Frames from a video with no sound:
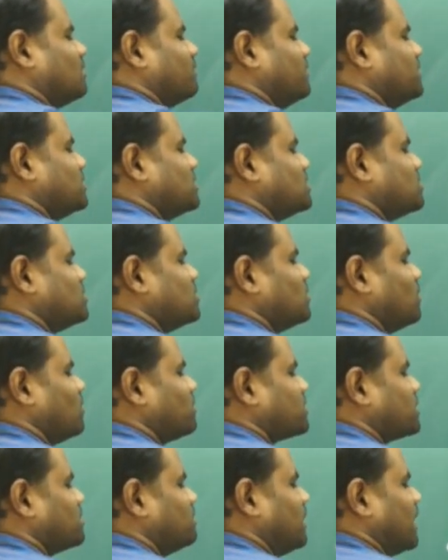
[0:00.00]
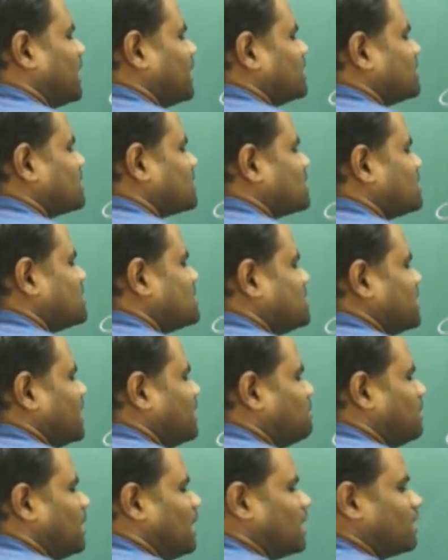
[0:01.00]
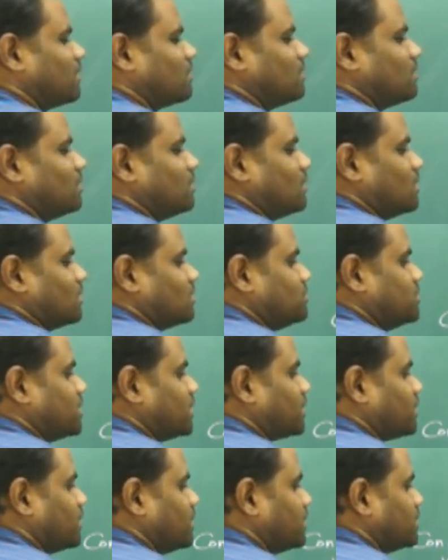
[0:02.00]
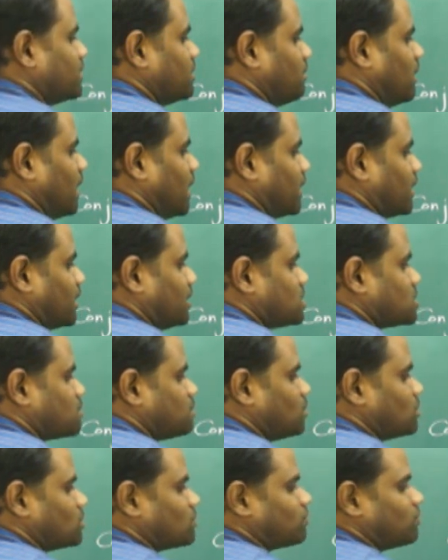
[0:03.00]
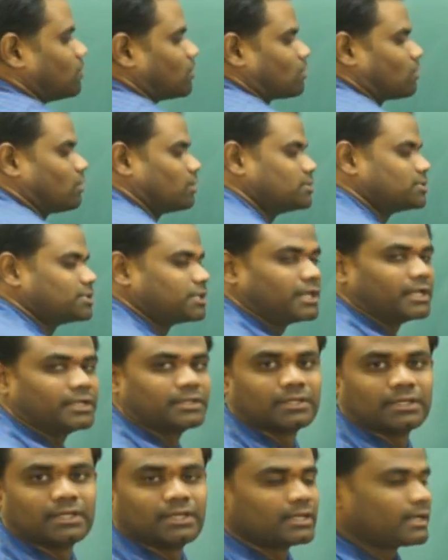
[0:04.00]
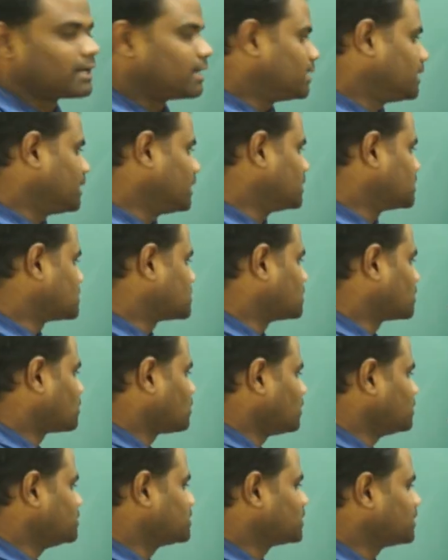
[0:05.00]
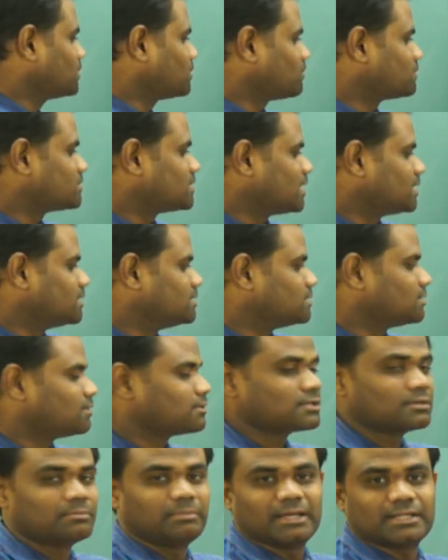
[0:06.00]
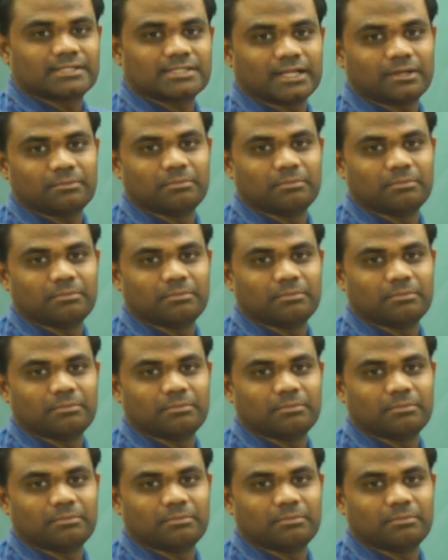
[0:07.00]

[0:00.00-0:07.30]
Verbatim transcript: which is denoted by z bar generally the bar is put for conjugate and hence the conjugate of z denoted by z